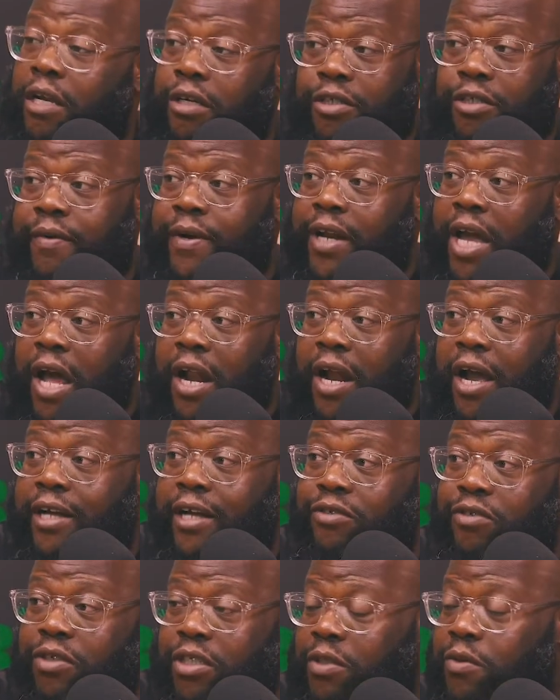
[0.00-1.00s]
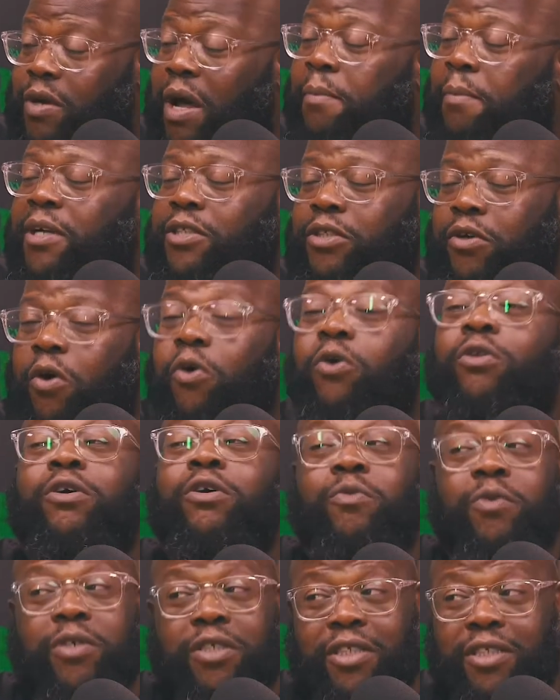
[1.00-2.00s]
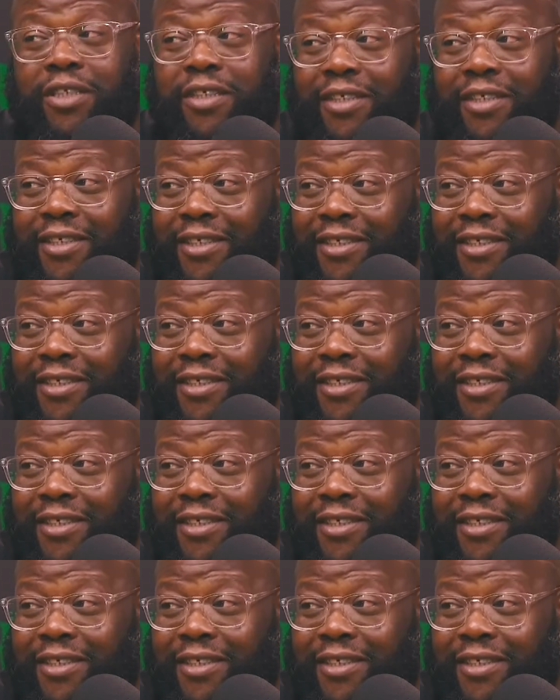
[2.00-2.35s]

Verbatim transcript: He was already out of high school. He how much older was he?